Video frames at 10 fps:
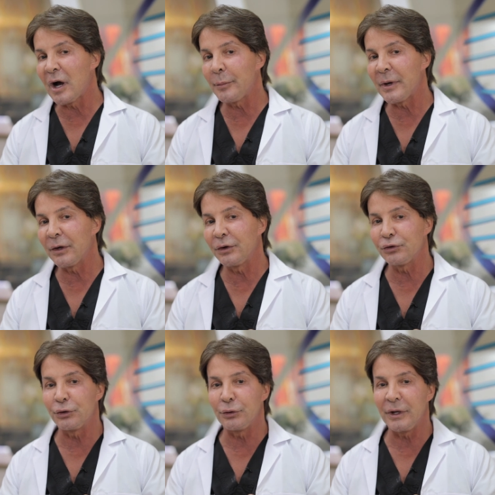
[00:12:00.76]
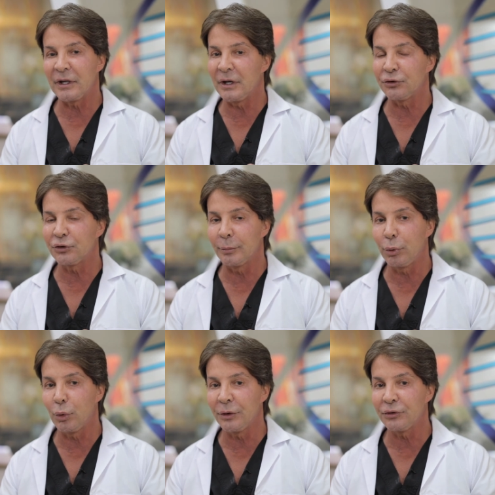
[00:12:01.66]
compound is unique, and it
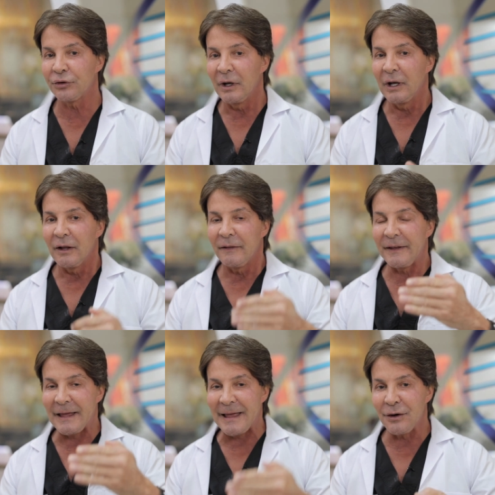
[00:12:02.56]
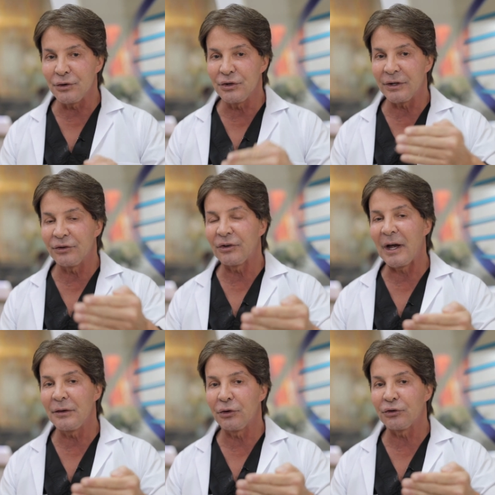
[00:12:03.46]
supports the energy
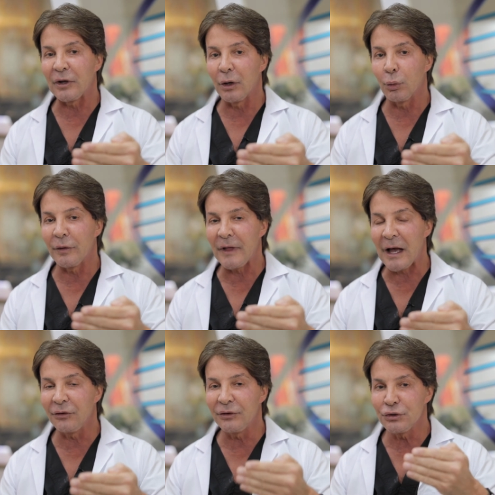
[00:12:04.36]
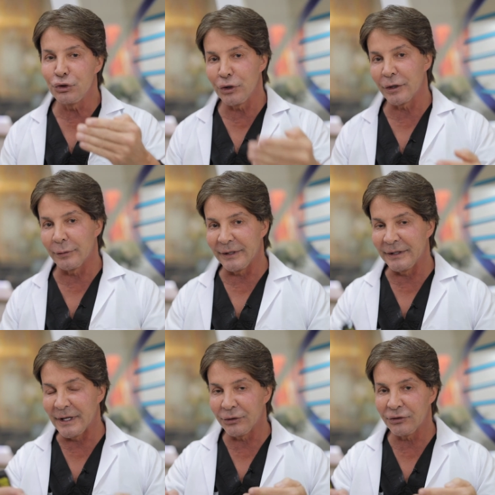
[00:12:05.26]
inside the cell without the
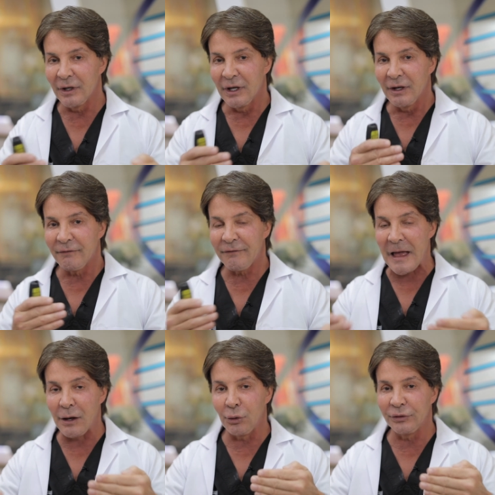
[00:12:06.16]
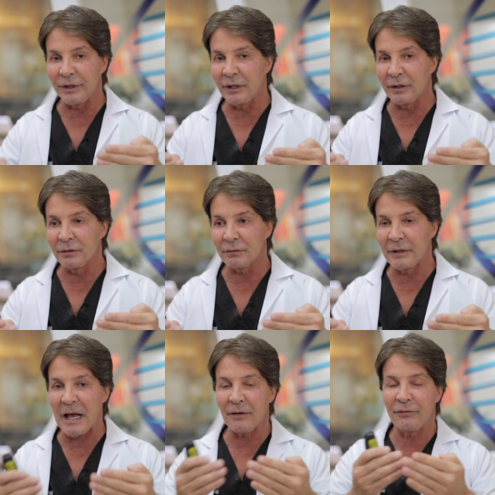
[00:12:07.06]
jitteriness found in
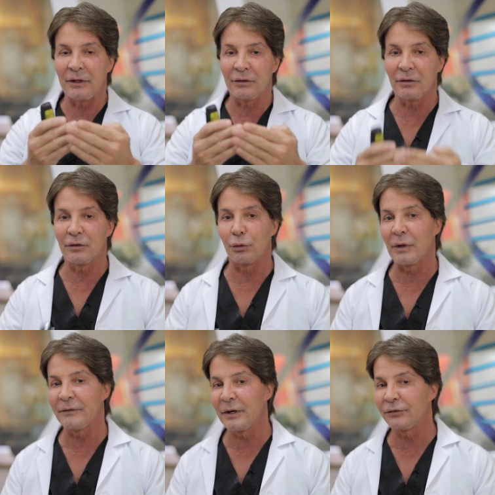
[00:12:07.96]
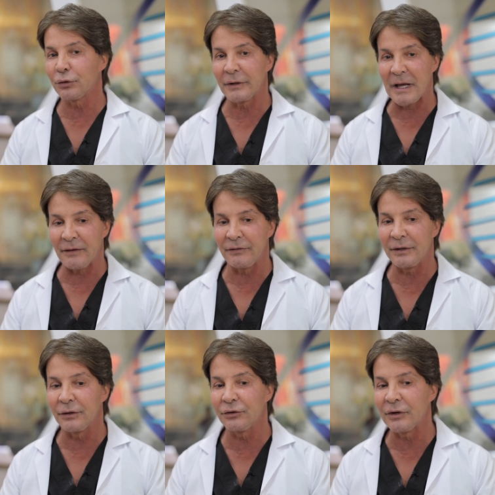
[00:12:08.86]
caffeine derivatives or
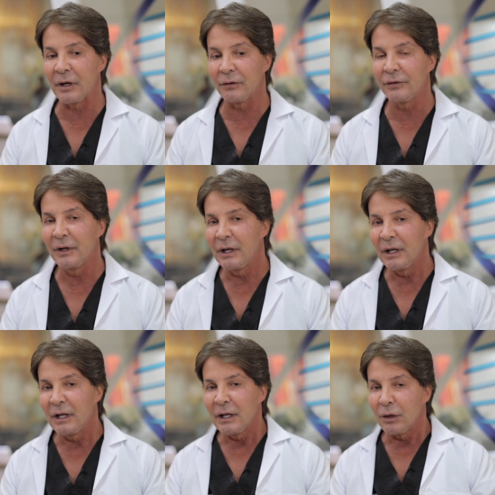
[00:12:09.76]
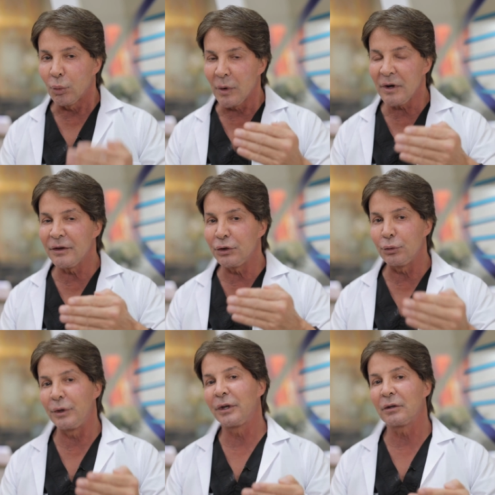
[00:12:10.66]
caffeine itself. One of the
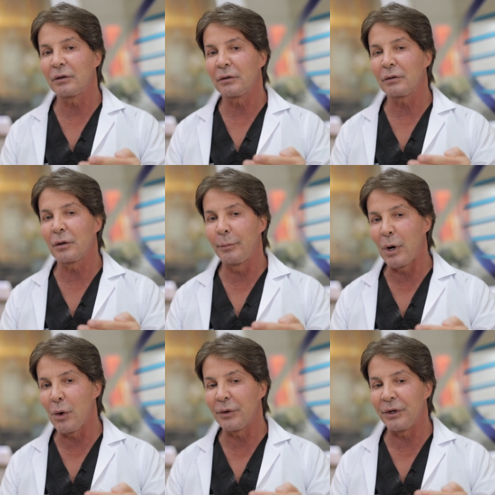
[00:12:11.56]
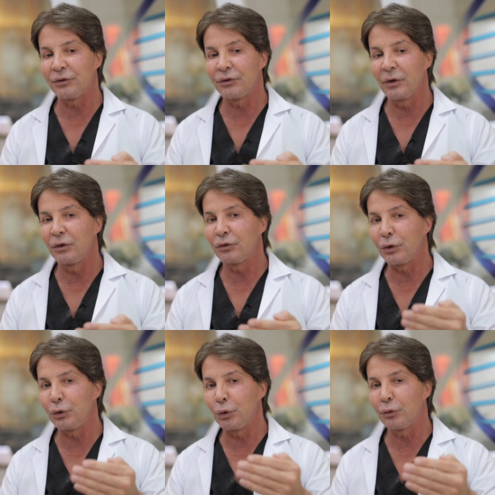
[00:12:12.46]
unique components
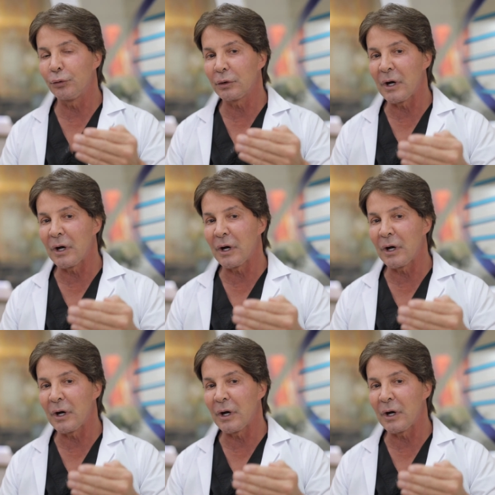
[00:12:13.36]
to youthful